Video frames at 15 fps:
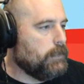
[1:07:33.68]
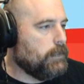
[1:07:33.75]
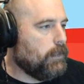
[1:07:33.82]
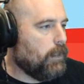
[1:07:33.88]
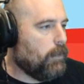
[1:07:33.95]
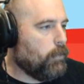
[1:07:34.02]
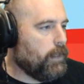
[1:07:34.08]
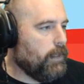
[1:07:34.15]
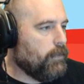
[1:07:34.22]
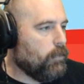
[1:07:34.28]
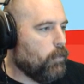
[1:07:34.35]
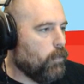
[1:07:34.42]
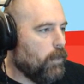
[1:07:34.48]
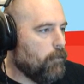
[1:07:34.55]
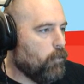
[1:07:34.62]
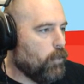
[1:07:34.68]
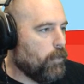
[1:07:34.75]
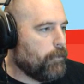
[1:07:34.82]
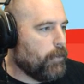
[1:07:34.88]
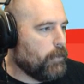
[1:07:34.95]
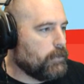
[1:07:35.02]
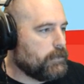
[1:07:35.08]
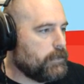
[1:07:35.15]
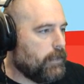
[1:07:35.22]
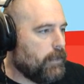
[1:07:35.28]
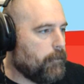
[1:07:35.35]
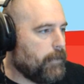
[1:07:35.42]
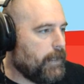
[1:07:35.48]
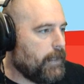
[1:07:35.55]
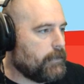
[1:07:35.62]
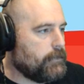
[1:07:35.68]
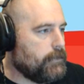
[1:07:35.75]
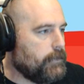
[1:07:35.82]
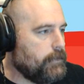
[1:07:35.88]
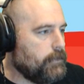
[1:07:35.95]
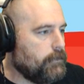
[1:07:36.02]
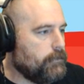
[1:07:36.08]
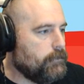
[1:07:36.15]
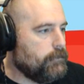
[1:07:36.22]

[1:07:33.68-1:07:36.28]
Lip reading: All right, we're gonna do one more person in the back seat.